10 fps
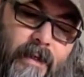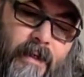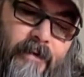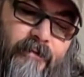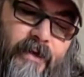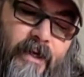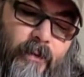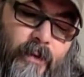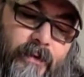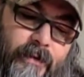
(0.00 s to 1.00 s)
I forget
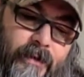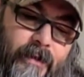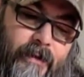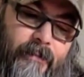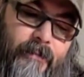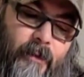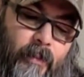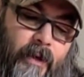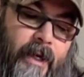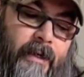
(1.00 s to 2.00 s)
what the
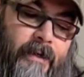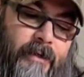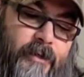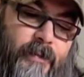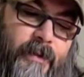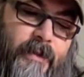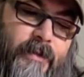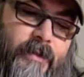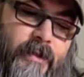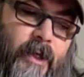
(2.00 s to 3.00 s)
brand is, but
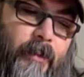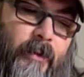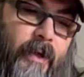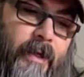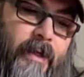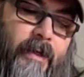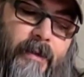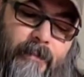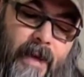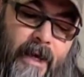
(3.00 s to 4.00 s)
this is an
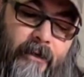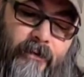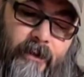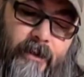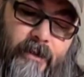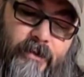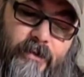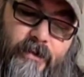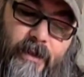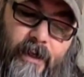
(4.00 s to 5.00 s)
upgraded mag
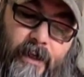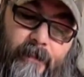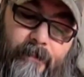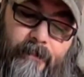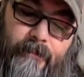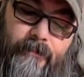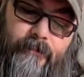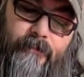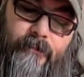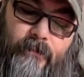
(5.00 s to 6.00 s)
release
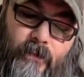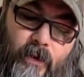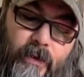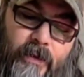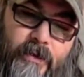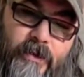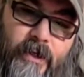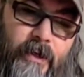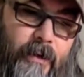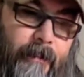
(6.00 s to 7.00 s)
on this
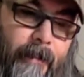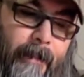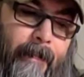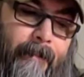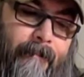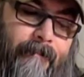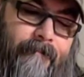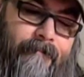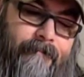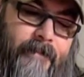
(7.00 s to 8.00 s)
here.
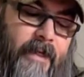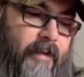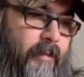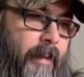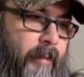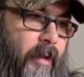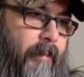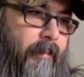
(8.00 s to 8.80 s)
Can't remember.